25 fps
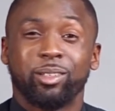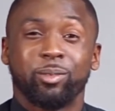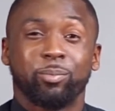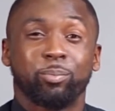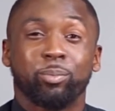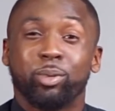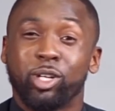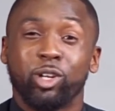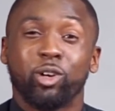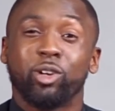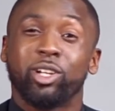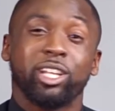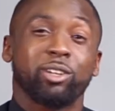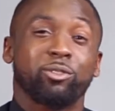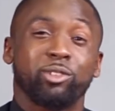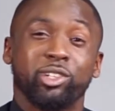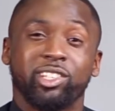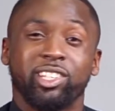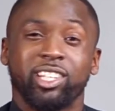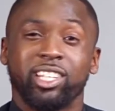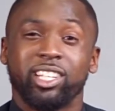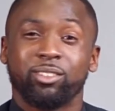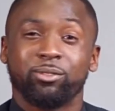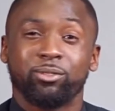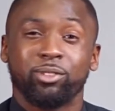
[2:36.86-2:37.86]
pull out
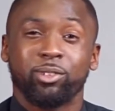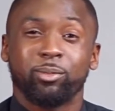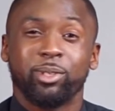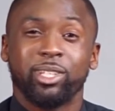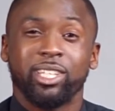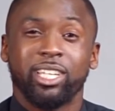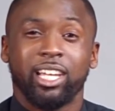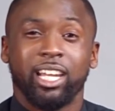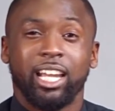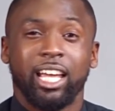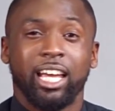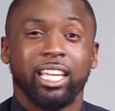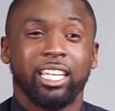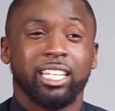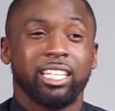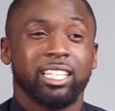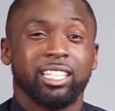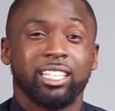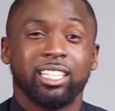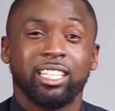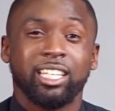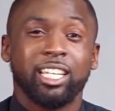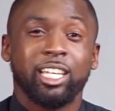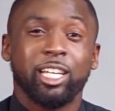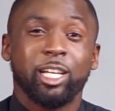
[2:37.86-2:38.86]
everything for me and
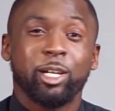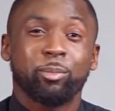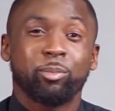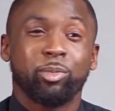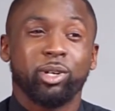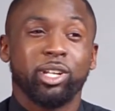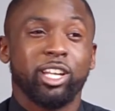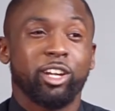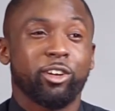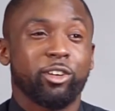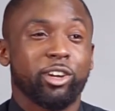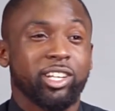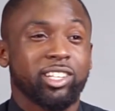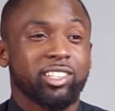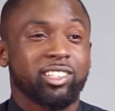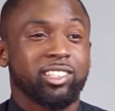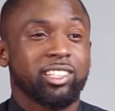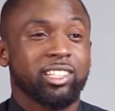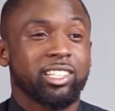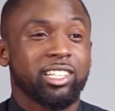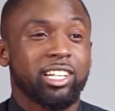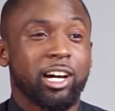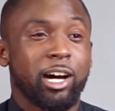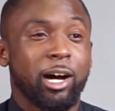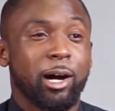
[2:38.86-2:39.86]
I put lyrics
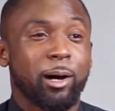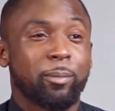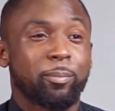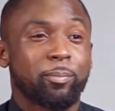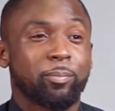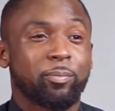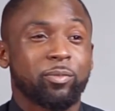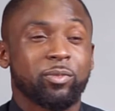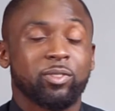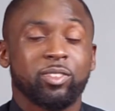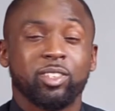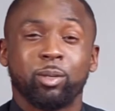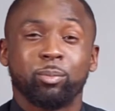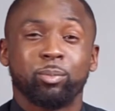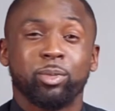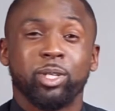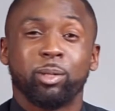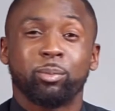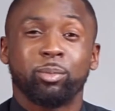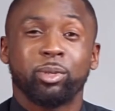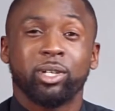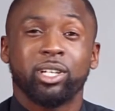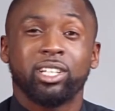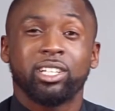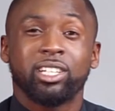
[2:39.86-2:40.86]
to um, the
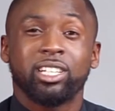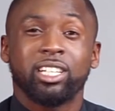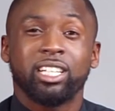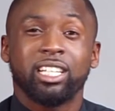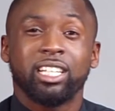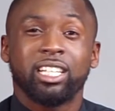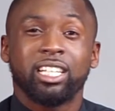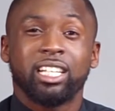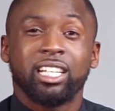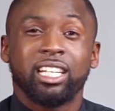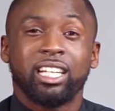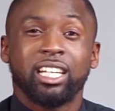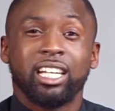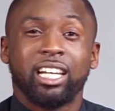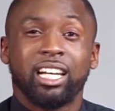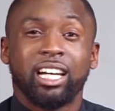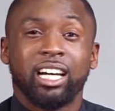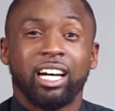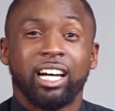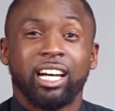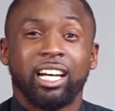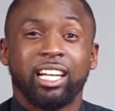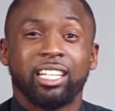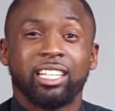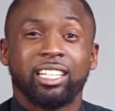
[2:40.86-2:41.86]
paper
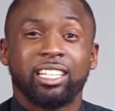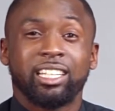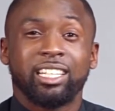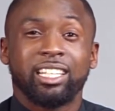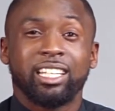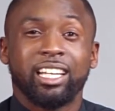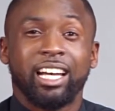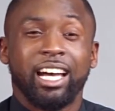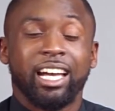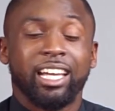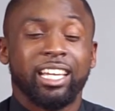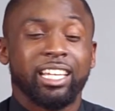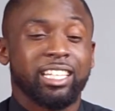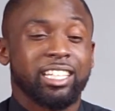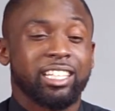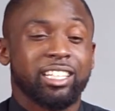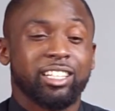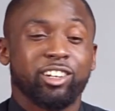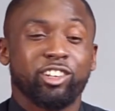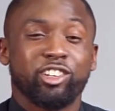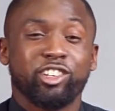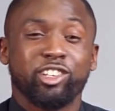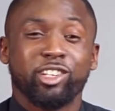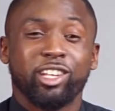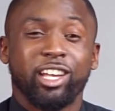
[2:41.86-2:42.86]
and I,
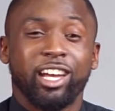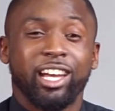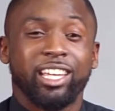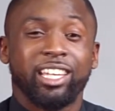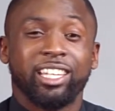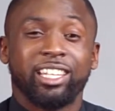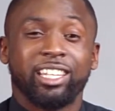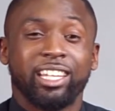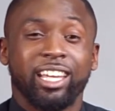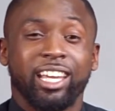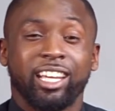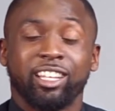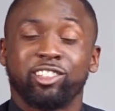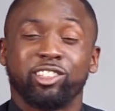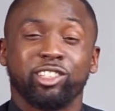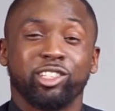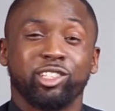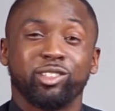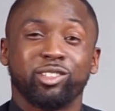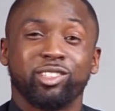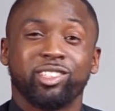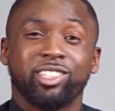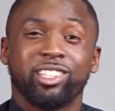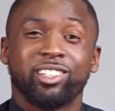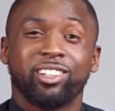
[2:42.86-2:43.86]
I
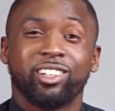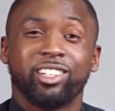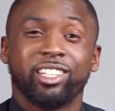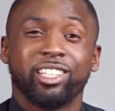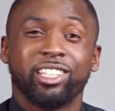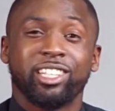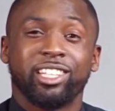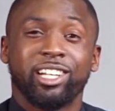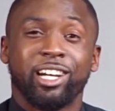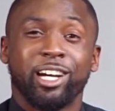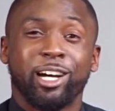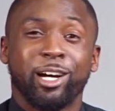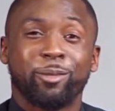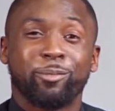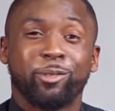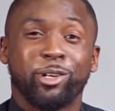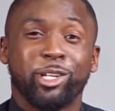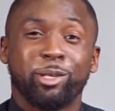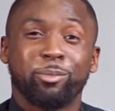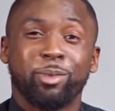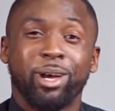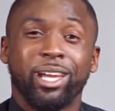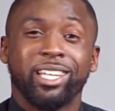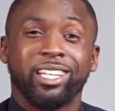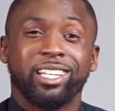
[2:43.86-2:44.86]
executed on the, um, on
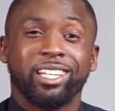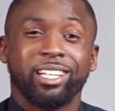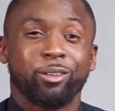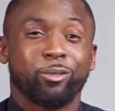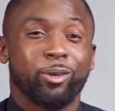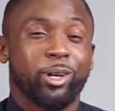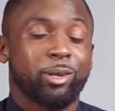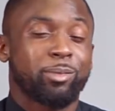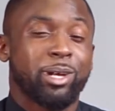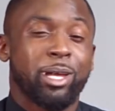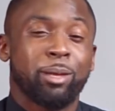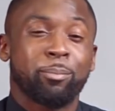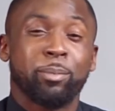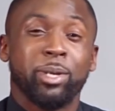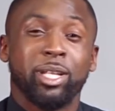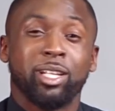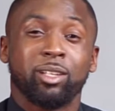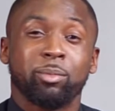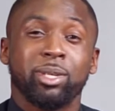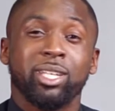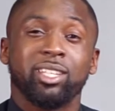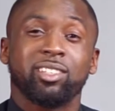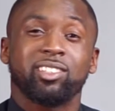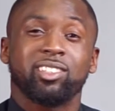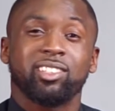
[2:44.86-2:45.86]
the mic when my Mill
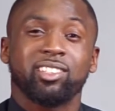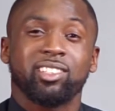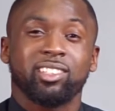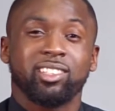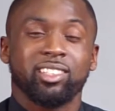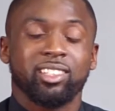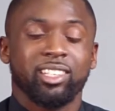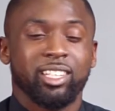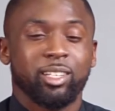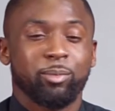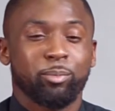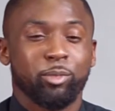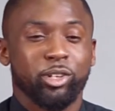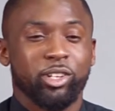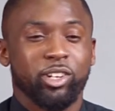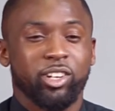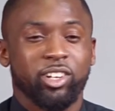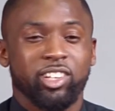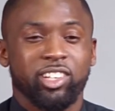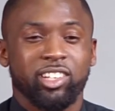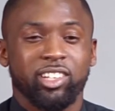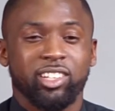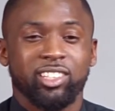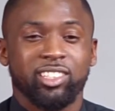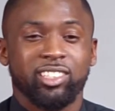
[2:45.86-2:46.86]
Beats
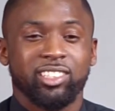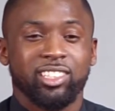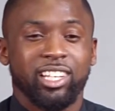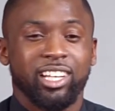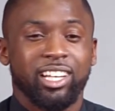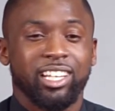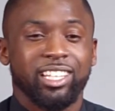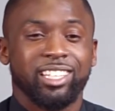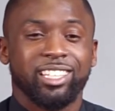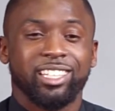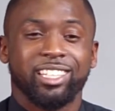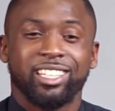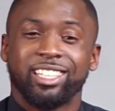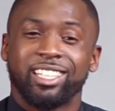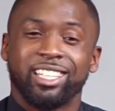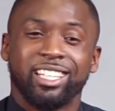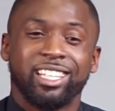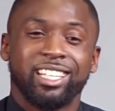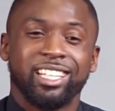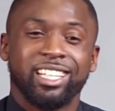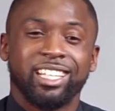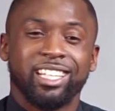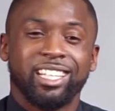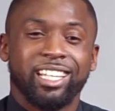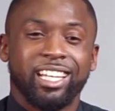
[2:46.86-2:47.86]
Productions and
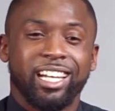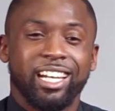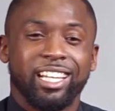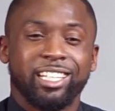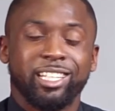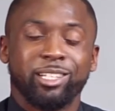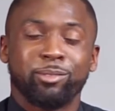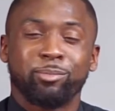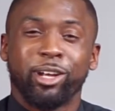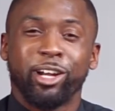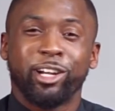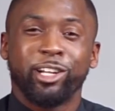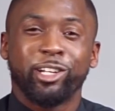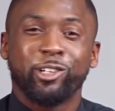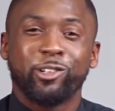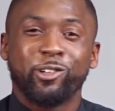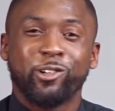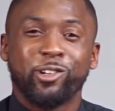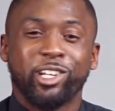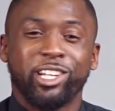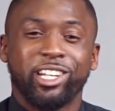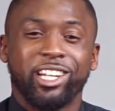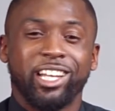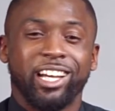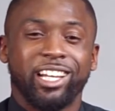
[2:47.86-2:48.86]
I did my
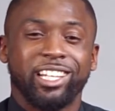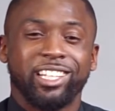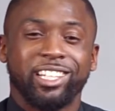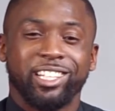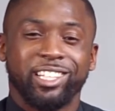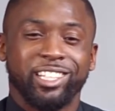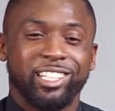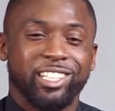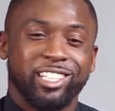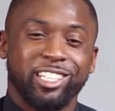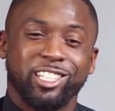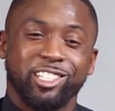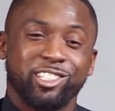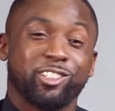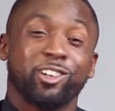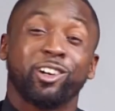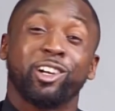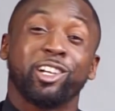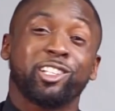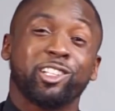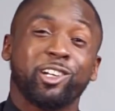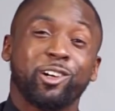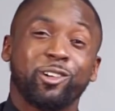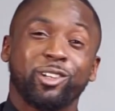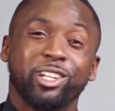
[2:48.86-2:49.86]
recording and the song
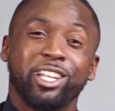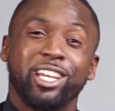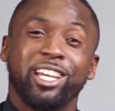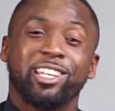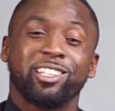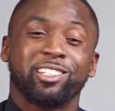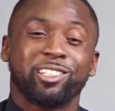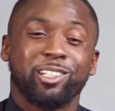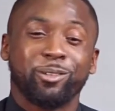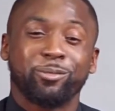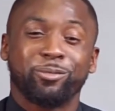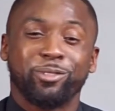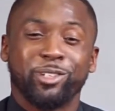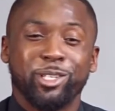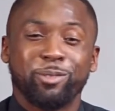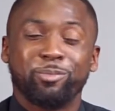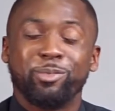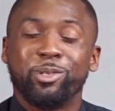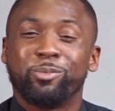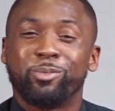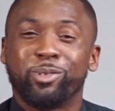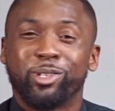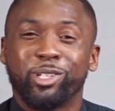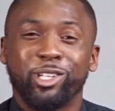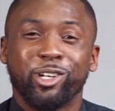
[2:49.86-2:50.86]
is out there, it's out for the
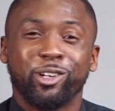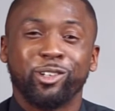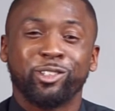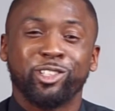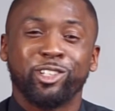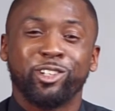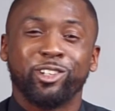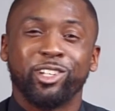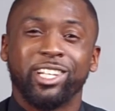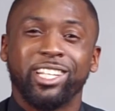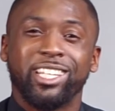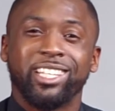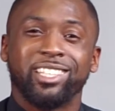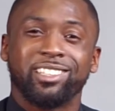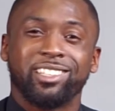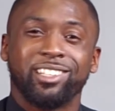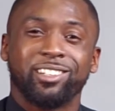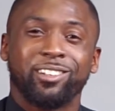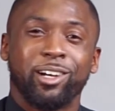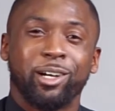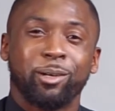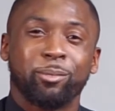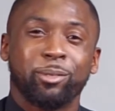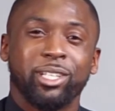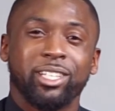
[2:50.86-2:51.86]
people now to relate, you know
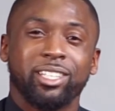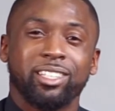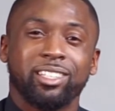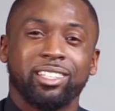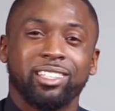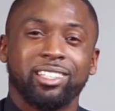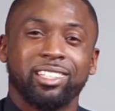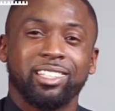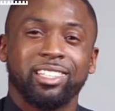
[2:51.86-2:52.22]
what I mean?